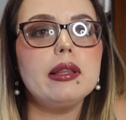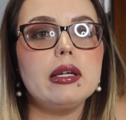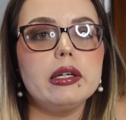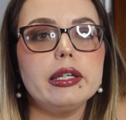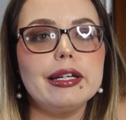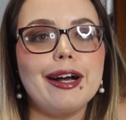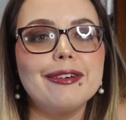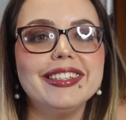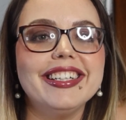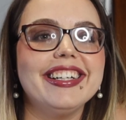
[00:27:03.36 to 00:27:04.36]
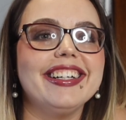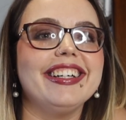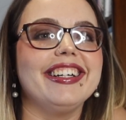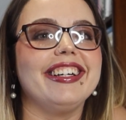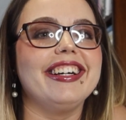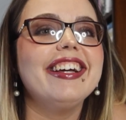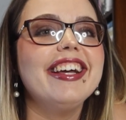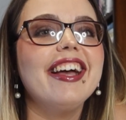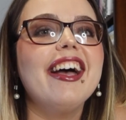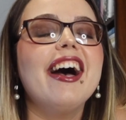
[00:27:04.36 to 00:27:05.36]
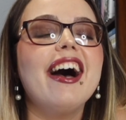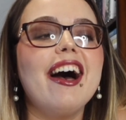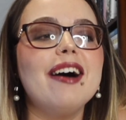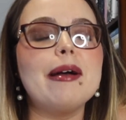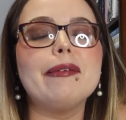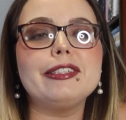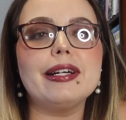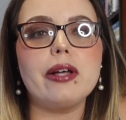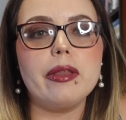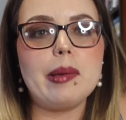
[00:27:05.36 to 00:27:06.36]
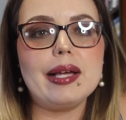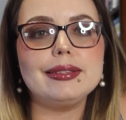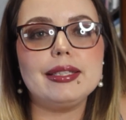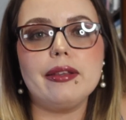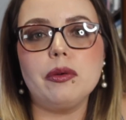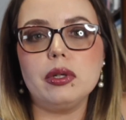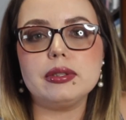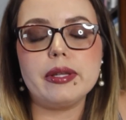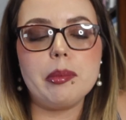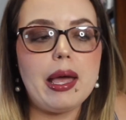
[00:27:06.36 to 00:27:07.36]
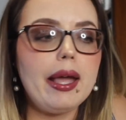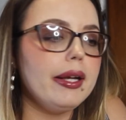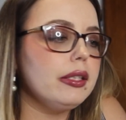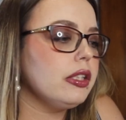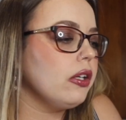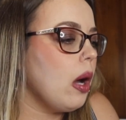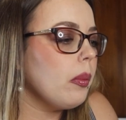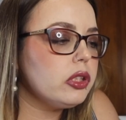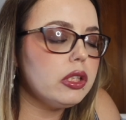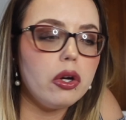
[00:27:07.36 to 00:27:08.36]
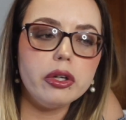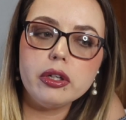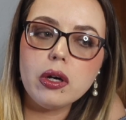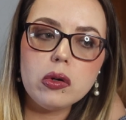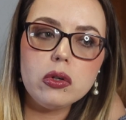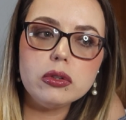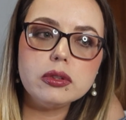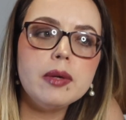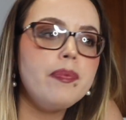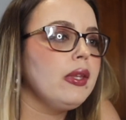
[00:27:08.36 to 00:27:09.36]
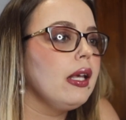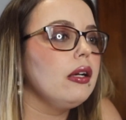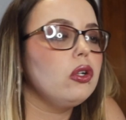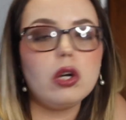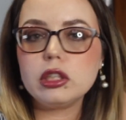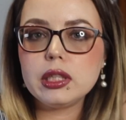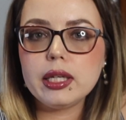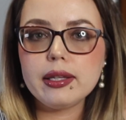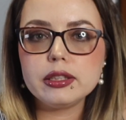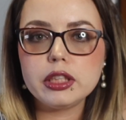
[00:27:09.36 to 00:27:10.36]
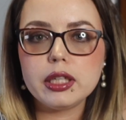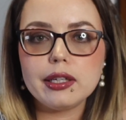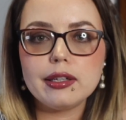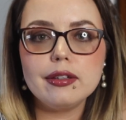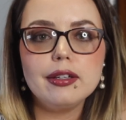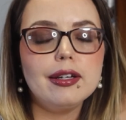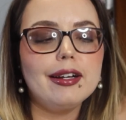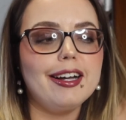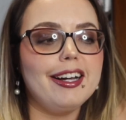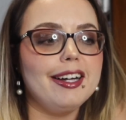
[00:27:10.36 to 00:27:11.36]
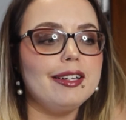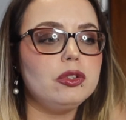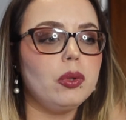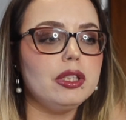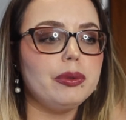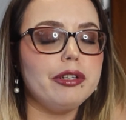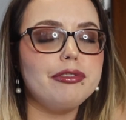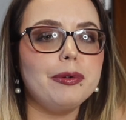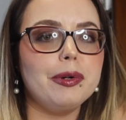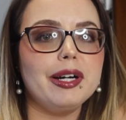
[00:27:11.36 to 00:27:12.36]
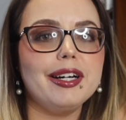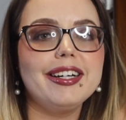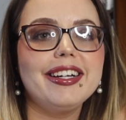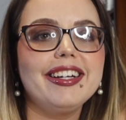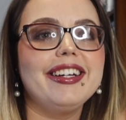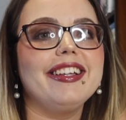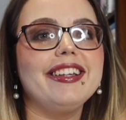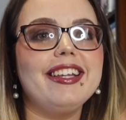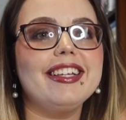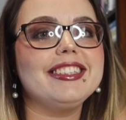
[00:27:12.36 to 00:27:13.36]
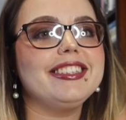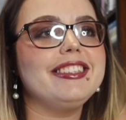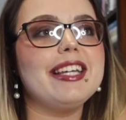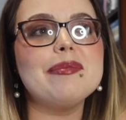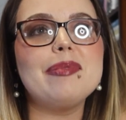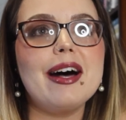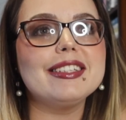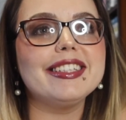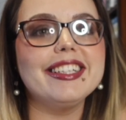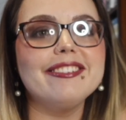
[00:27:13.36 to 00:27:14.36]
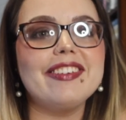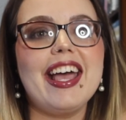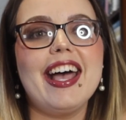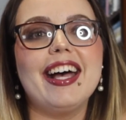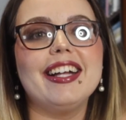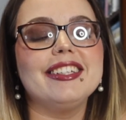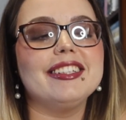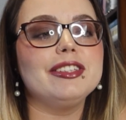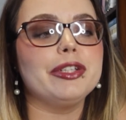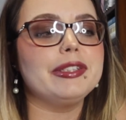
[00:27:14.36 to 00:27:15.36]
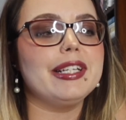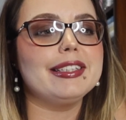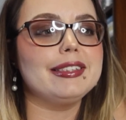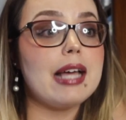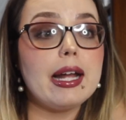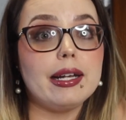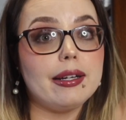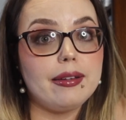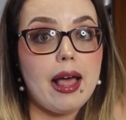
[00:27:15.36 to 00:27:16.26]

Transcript: There you go. I wish you guys all the best, getting the words on the page, accomplishing all your goals, crushing it this year, 2024. Let's stay positive and just excited.